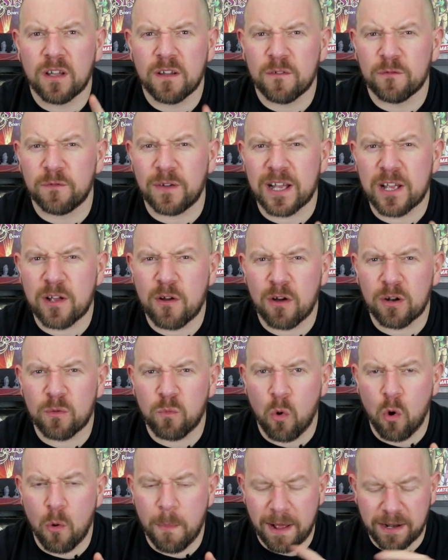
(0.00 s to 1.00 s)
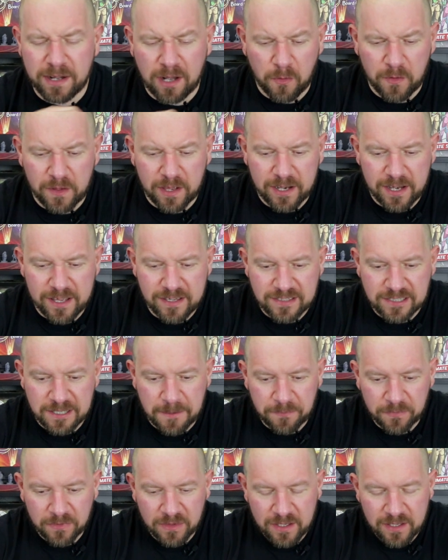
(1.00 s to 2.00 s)
Vanguard Warband, I think it is.
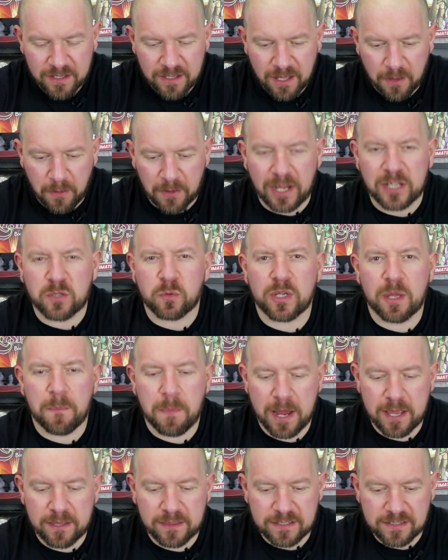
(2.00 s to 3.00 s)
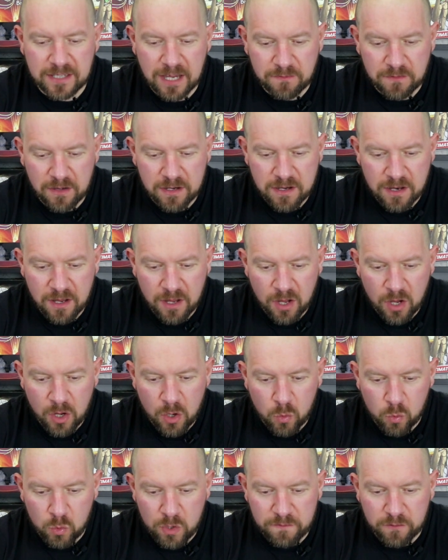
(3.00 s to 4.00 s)
I think that's what you're painting this evening.
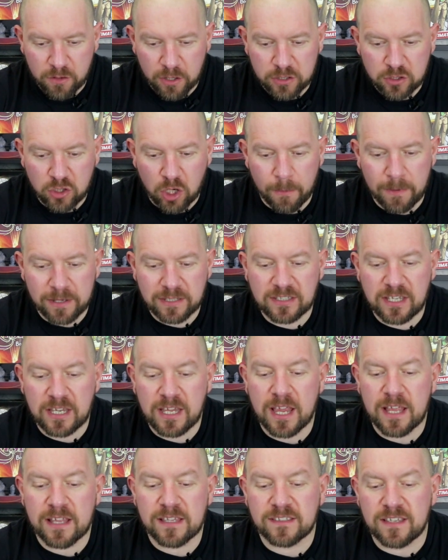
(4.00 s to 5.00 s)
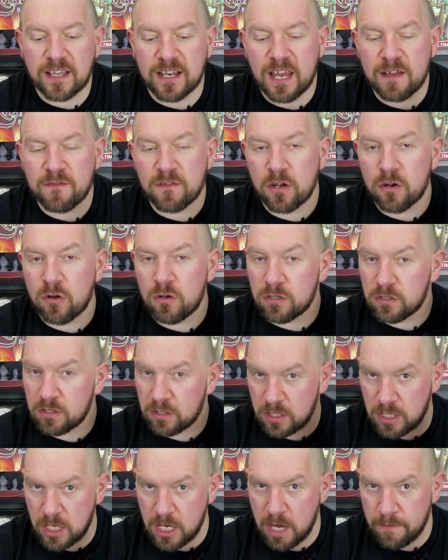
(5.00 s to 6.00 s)
We've got Thomas C in, said evening all.
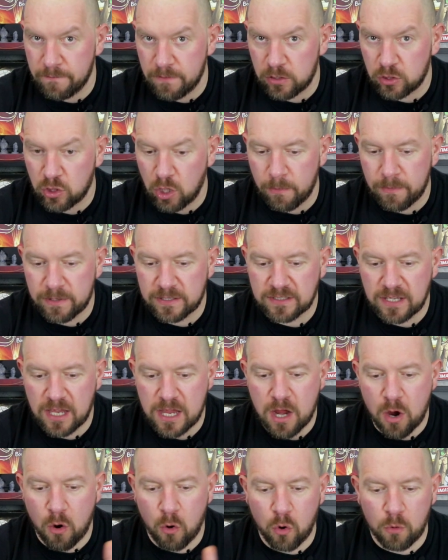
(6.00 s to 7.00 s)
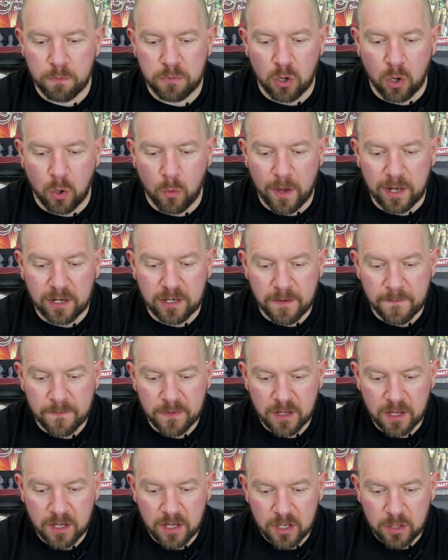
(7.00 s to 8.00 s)
Evening, Thomas C. Hope you're well.
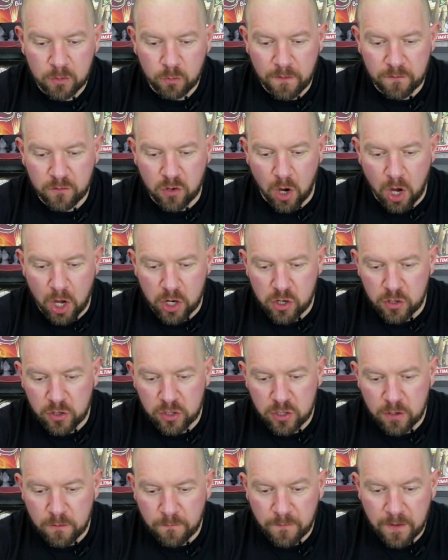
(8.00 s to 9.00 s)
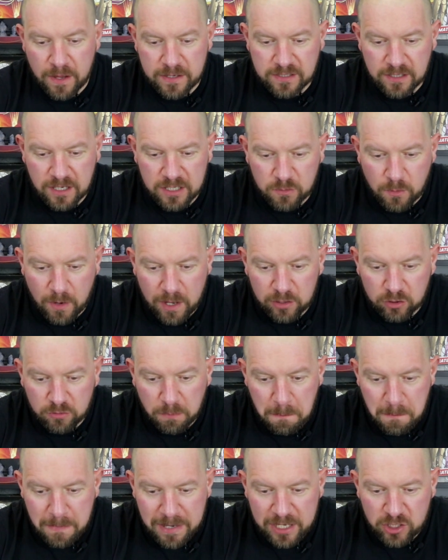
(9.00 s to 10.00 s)
We've got another new face in as well.
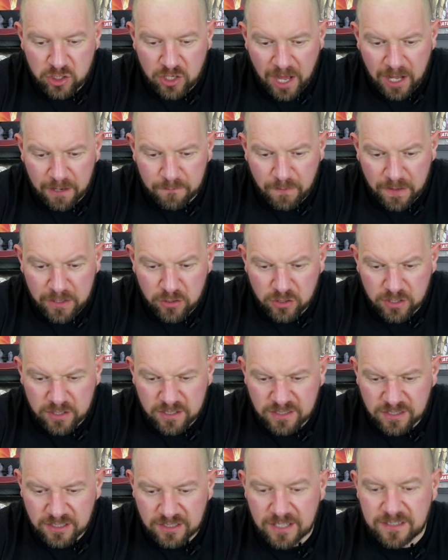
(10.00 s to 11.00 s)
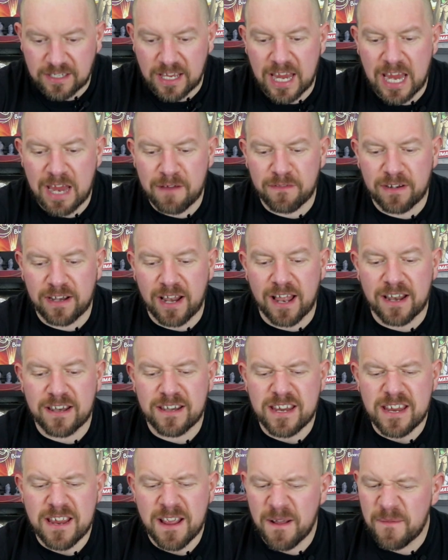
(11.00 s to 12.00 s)
Miniature Adventures, says evening,
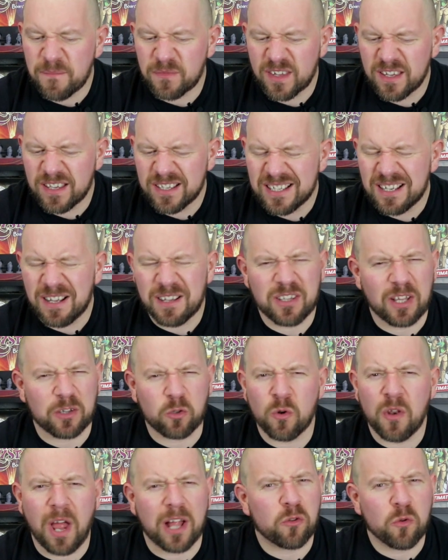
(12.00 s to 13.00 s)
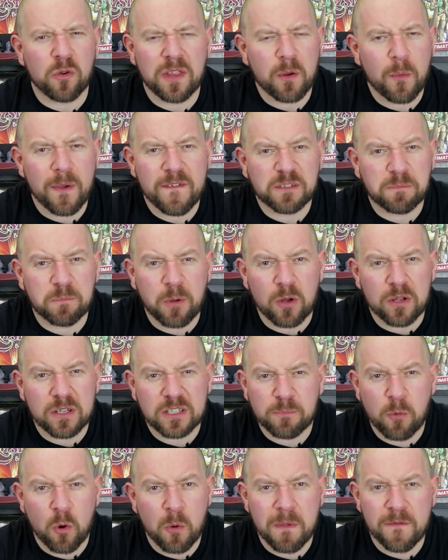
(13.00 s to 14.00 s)
Andy. I don't think we've
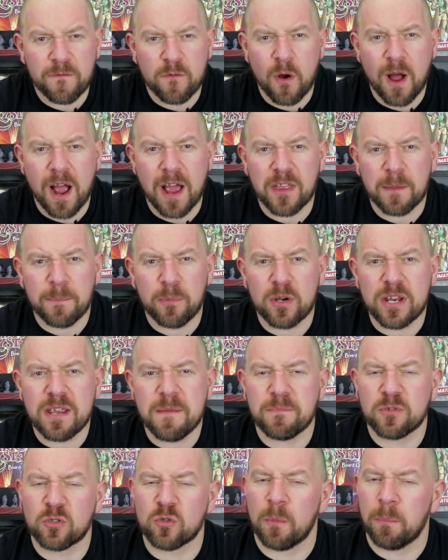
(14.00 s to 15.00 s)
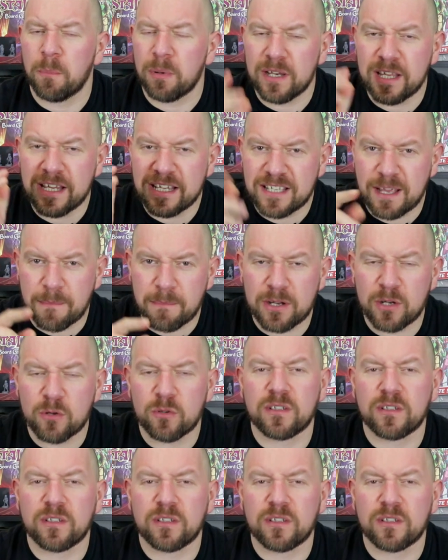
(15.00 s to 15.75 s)
spoken before either, buddy. So please let me know